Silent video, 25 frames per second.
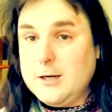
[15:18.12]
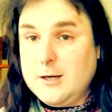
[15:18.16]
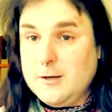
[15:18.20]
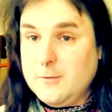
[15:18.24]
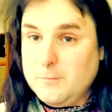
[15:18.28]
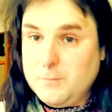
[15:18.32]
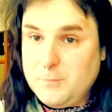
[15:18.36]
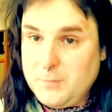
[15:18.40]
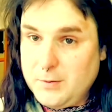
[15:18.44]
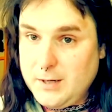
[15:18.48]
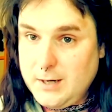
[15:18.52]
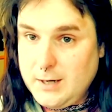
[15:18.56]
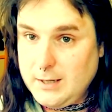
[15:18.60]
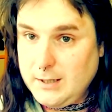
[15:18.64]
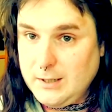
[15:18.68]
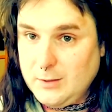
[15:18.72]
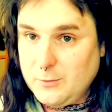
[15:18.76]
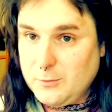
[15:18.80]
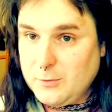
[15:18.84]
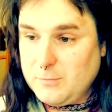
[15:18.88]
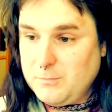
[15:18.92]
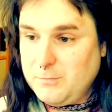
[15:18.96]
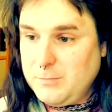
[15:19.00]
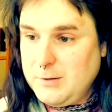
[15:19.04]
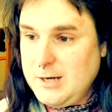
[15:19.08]
competing
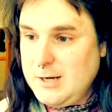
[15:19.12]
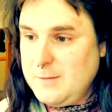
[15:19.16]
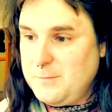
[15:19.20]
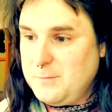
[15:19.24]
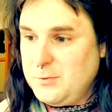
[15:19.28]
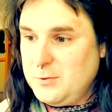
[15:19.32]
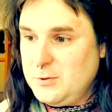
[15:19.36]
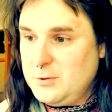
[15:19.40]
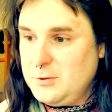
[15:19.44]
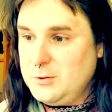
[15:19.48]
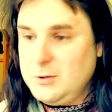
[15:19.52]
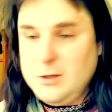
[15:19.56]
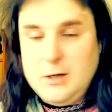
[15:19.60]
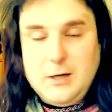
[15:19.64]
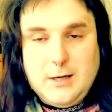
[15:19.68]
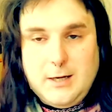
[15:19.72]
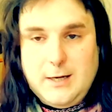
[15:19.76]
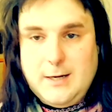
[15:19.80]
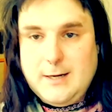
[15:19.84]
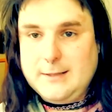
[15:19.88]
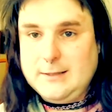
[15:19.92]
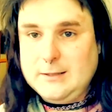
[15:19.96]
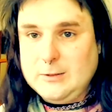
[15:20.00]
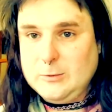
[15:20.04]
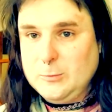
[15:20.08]
with people.
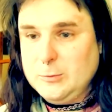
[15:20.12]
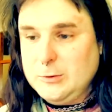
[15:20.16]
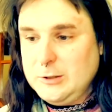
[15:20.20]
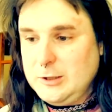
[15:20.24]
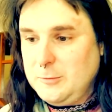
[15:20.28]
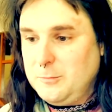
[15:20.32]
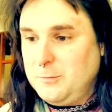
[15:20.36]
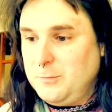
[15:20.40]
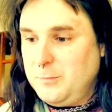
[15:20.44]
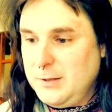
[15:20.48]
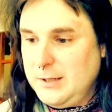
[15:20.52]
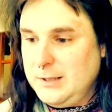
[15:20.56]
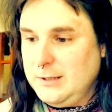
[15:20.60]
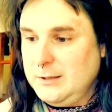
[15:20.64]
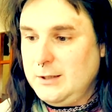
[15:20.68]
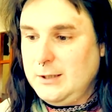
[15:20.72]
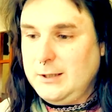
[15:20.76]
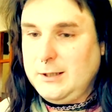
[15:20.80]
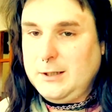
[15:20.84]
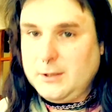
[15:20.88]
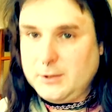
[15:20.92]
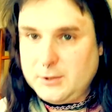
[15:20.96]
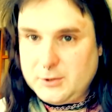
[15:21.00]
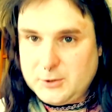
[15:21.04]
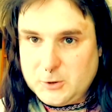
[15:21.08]
He hasn't really been
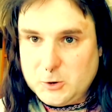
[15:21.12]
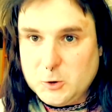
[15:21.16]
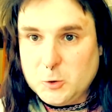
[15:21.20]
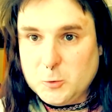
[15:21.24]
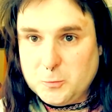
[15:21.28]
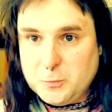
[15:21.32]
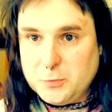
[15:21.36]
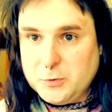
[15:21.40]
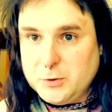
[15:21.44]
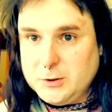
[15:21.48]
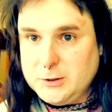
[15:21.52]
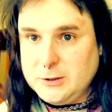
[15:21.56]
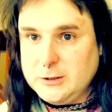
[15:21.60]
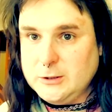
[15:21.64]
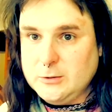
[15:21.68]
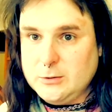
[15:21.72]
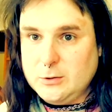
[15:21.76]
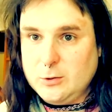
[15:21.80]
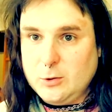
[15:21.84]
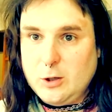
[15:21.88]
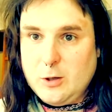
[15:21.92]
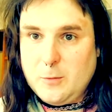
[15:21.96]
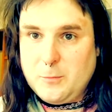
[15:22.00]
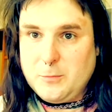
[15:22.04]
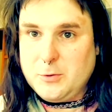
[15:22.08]
like a
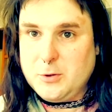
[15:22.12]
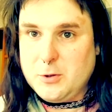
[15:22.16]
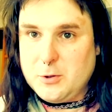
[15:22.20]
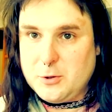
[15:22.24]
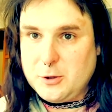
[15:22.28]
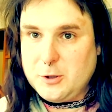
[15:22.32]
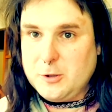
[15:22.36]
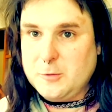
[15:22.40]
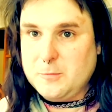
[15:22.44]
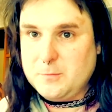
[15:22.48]
superhero up till this